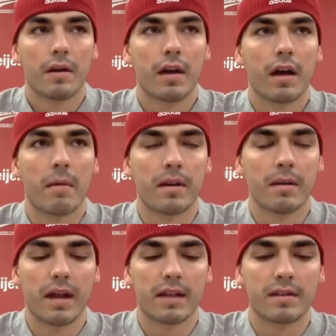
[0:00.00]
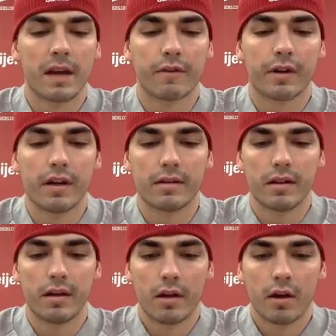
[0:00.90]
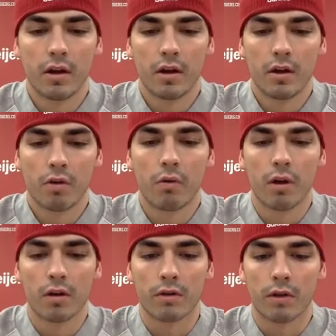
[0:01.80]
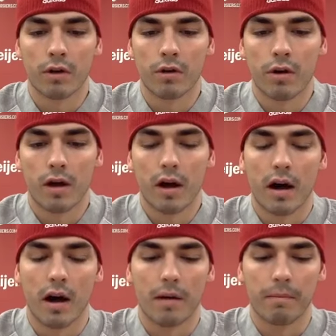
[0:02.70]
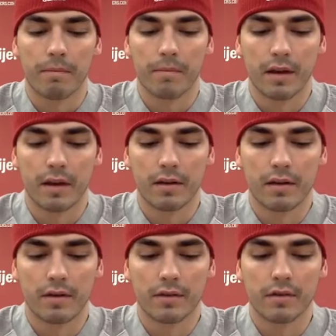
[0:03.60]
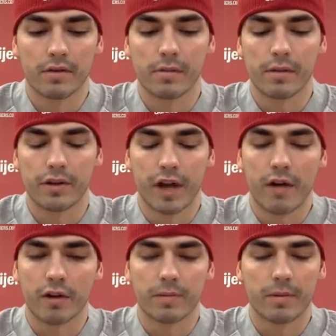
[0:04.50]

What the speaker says: Yeah, I mean, it's never easy when on the road, and it's always going to be a challenge.